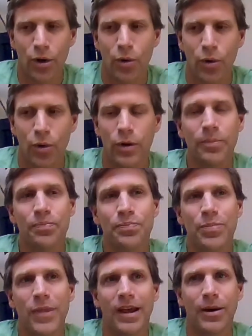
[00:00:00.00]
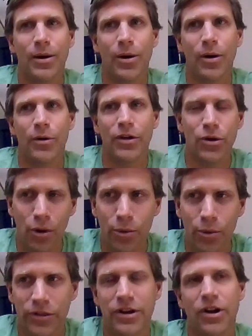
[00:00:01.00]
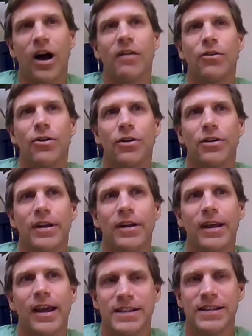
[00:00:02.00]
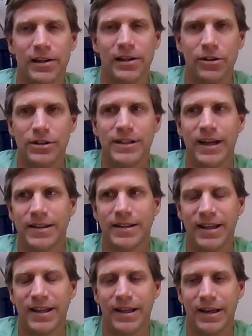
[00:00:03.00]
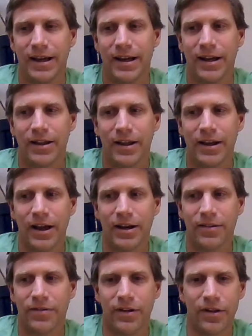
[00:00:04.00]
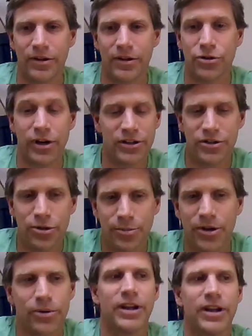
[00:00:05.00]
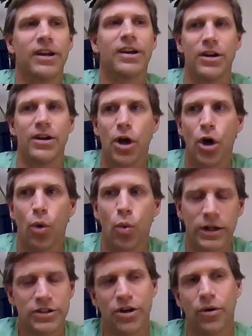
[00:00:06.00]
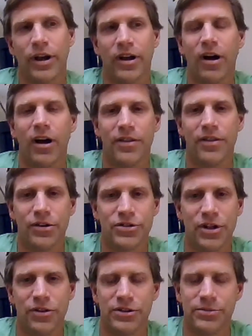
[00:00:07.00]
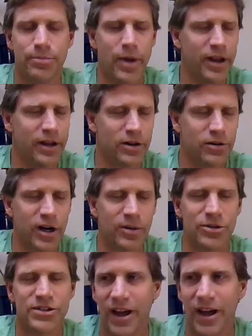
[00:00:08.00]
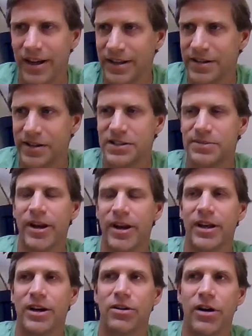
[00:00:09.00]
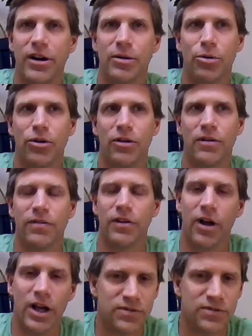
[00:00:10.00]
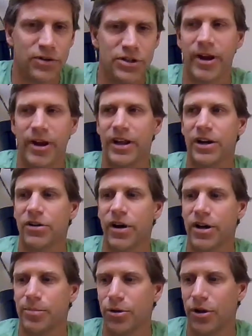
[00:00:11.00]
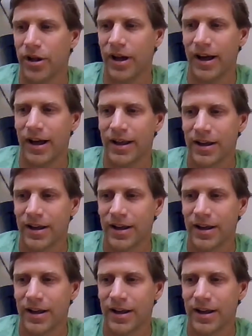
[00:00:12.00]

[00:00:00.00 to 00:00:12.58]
Well, the goal with the novel as I looked at the uh, the kind of uh, the transhuman arena and what's going on, and there's there's many incredible scientists, many incredible philosophers, many incredible uh,